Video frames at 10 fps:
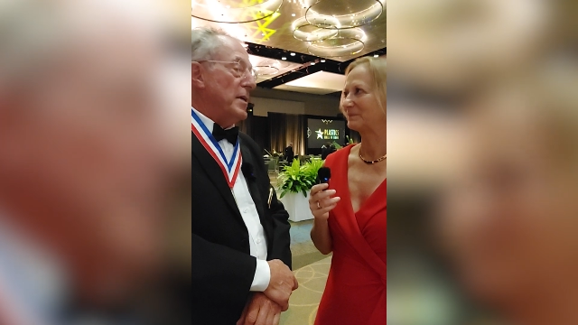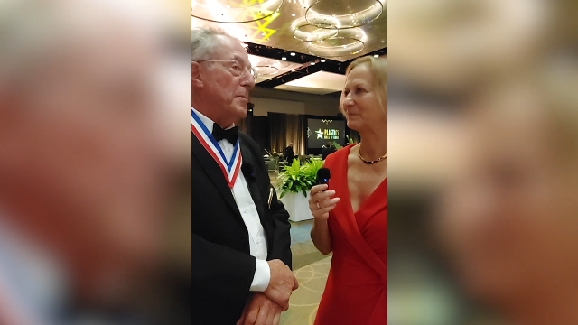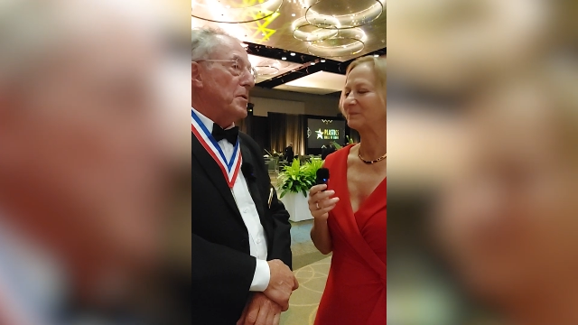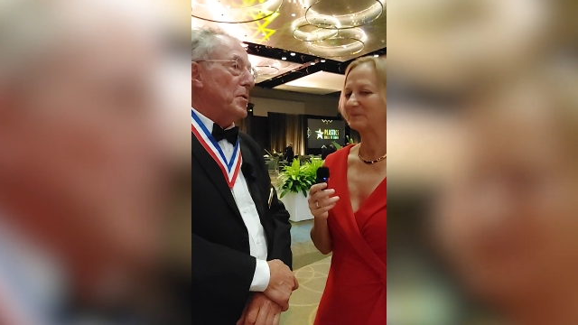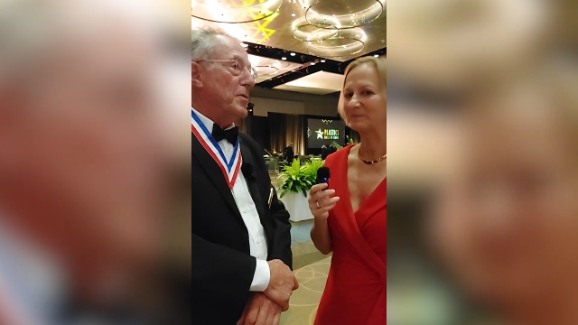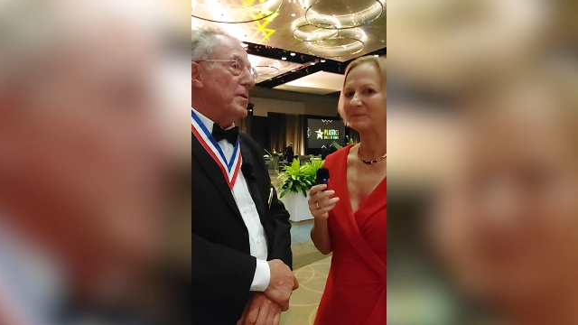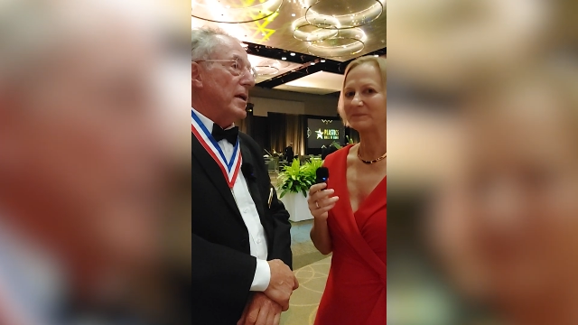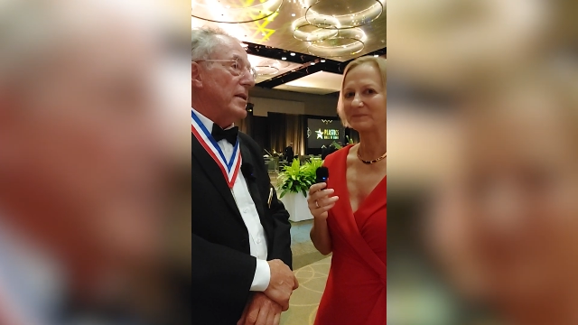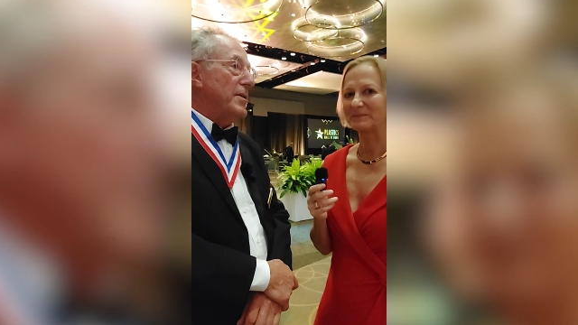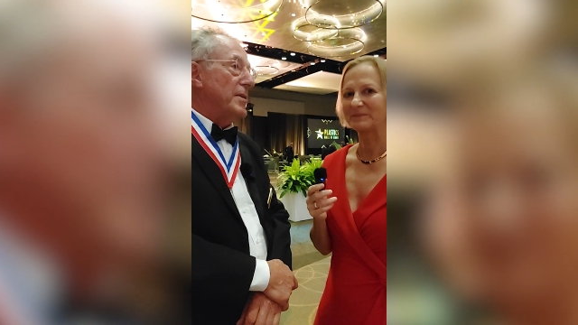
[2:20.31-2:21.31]
Speaker 1: good.
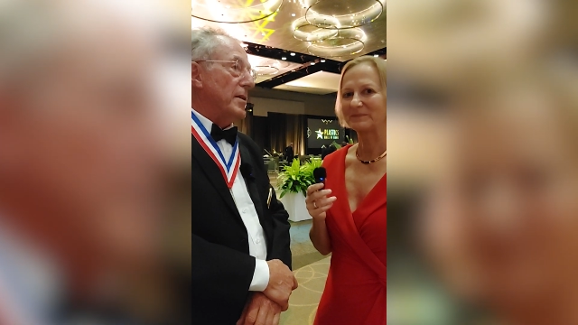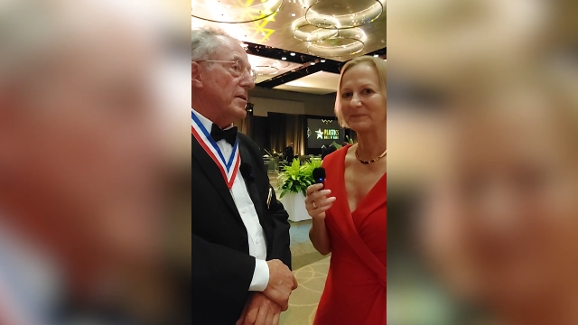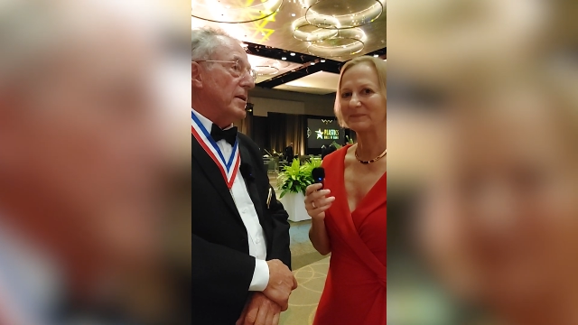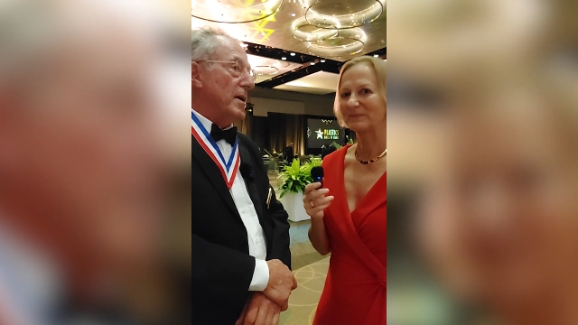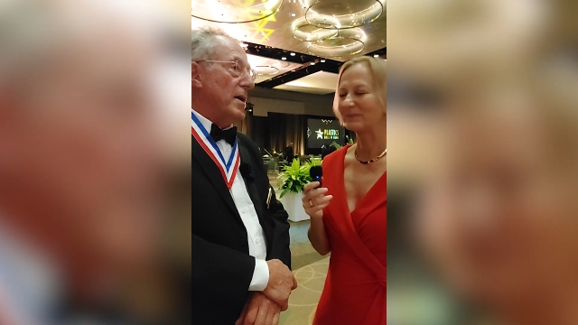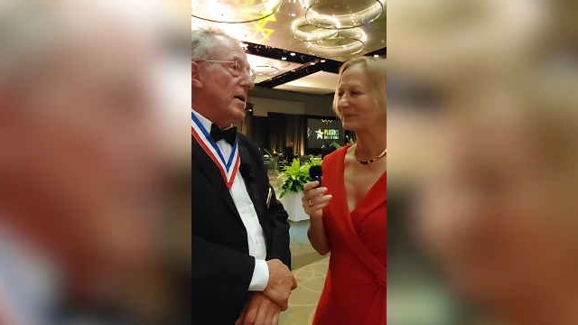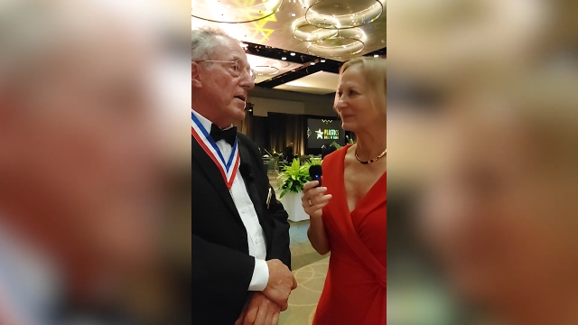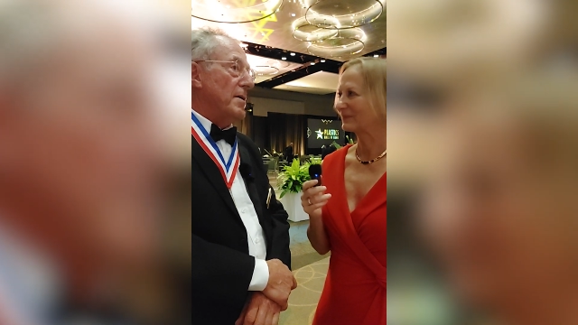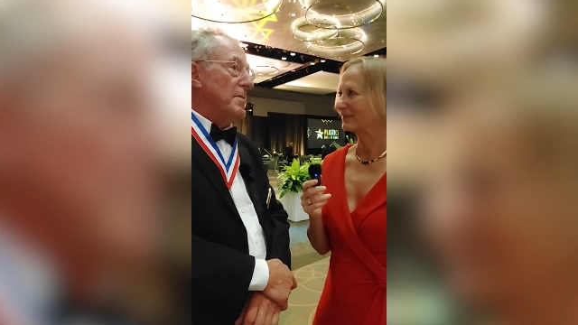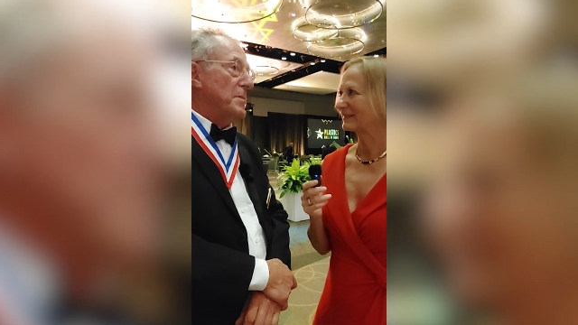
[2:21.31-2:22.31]
and he said,
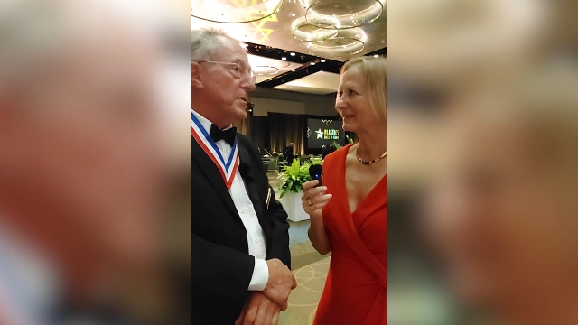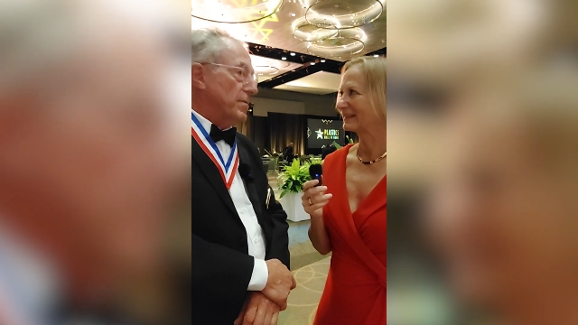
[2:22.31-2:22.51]
uh, Mr.